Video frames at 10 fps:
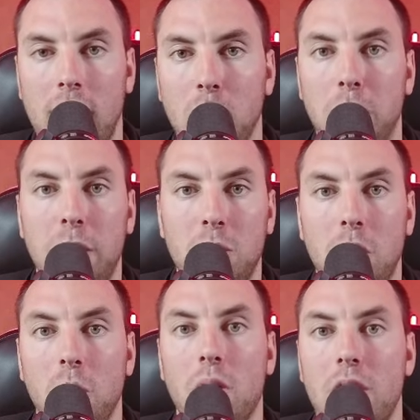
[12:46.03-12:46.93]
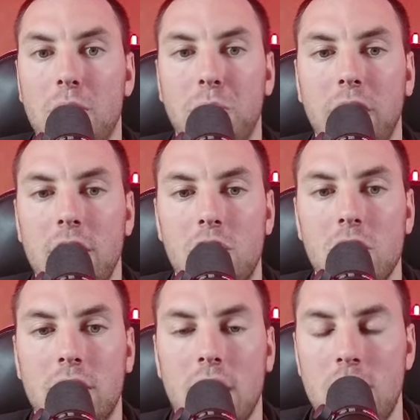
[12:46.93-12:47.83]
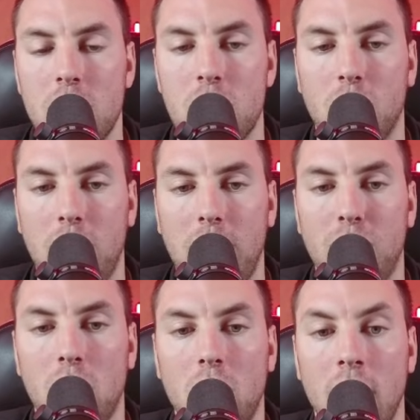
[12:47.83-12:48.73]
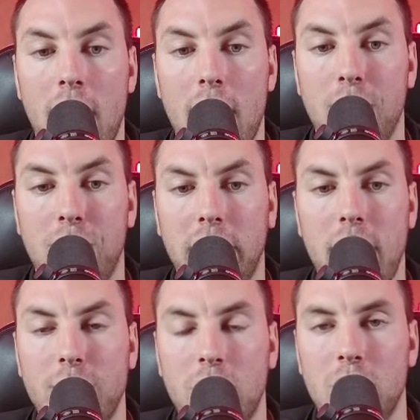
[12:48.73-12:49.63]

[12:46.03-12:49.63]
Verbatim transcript: Anywhere between one to three inches additional rainfall and very heavy